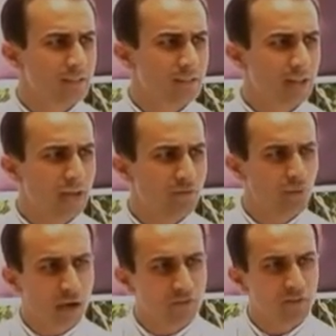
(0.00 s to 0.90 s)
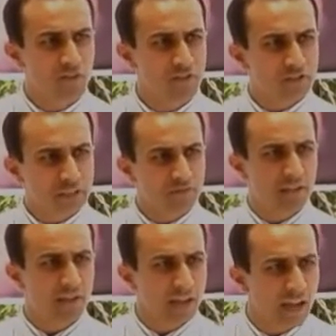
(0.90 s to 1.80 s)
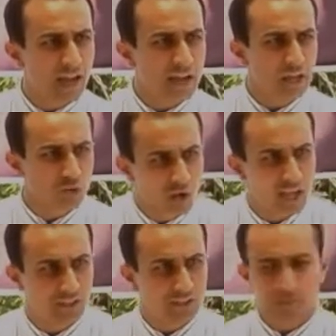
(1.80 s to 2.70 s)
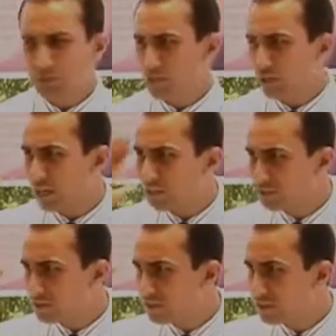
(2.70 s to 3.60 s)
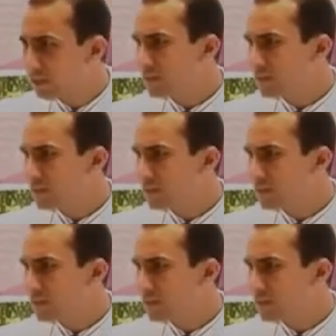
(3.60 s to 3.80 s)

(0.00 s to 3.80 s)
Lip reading: Have you ever received an A in your class? Let me see your hands.